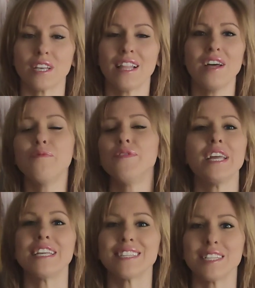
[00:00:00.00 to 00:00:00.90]
I love
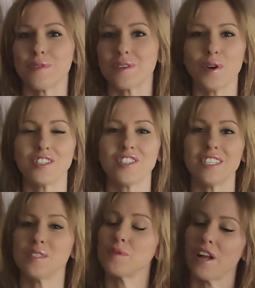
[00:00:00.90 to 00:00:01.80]
dating sites with
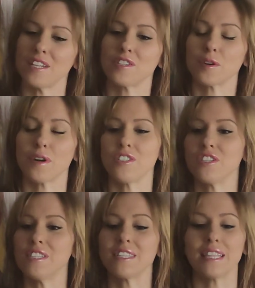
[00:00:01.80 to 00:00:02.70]
questions where you answer
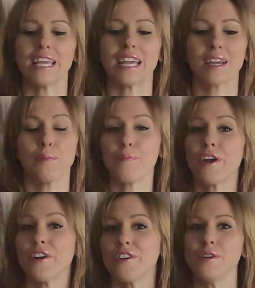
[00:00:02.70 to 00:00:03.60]
questions and they
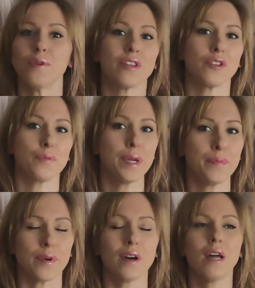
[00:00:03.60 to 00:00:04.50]
compare you with other
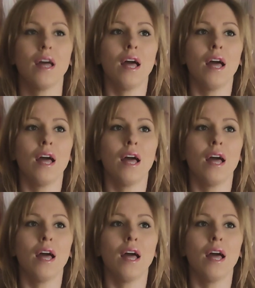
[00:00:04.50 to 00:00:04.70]
people.